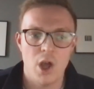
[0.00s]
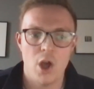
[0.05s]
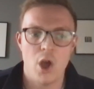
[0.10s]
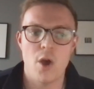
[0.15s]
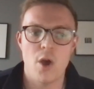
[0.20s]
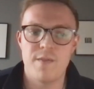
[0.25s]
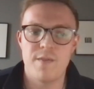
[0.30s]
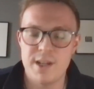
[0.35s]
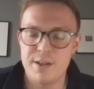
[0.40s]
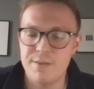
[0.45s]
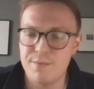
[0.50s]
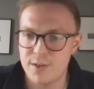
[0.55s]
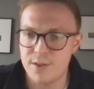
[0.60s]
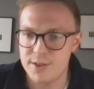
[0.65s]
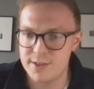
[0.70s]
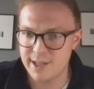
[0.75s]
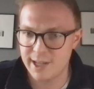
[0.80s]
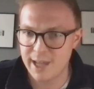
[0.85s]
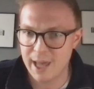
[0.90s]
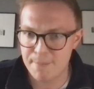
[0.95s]
of an
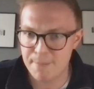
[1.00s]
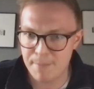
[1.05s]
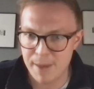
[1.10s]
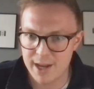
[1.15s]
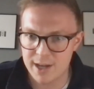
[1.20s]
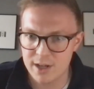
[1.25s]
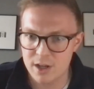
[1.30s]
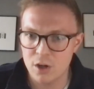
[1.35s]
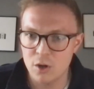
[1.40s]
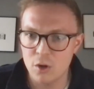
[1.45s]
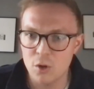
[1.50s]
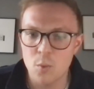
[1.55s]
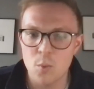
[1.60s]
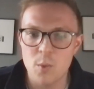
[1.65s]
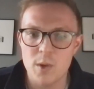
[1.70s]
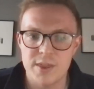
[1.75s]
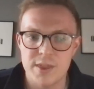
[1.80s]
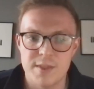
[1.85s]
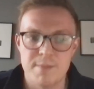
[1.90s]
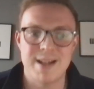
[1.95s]
influencer campaign along
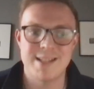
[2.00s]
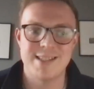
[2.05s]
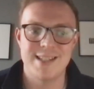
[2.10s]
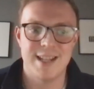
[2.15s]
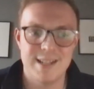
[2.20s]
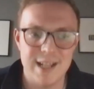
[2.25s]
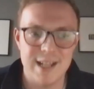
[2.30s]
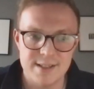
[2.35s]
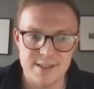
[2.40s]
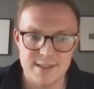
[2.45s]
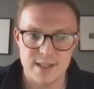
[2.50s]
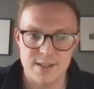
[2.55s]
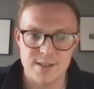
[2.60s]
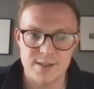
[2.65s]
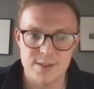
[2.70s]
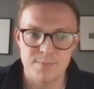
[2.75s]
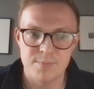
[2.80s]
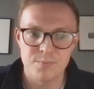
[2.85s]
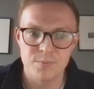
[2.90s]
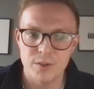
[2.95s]
with thematic analysis.